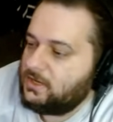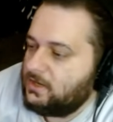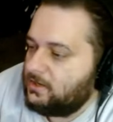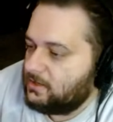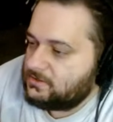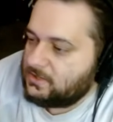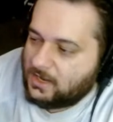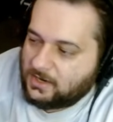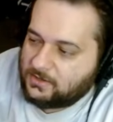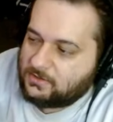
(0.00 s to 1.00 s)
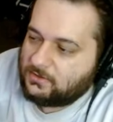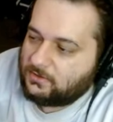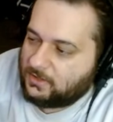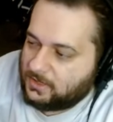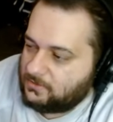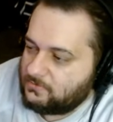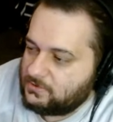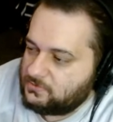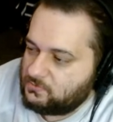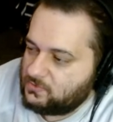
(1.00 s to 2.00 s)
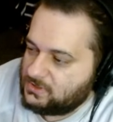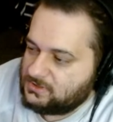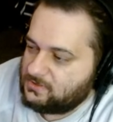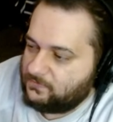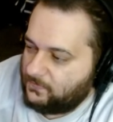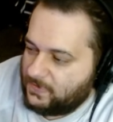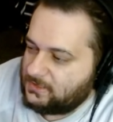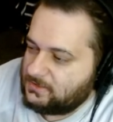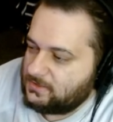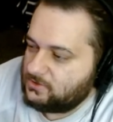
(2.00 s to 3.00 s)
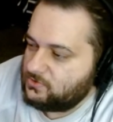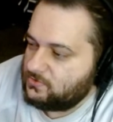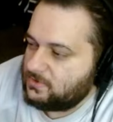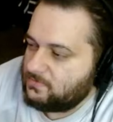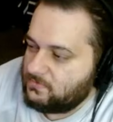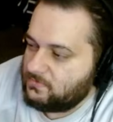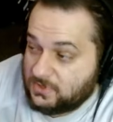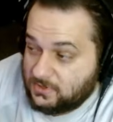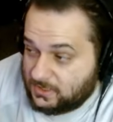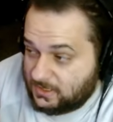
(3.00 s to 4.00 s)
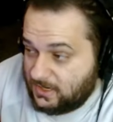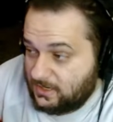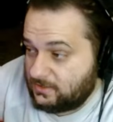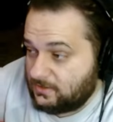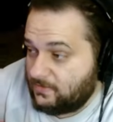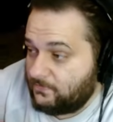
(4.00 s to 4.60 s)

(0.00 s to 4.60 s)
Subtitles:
an entire language was invented to communicate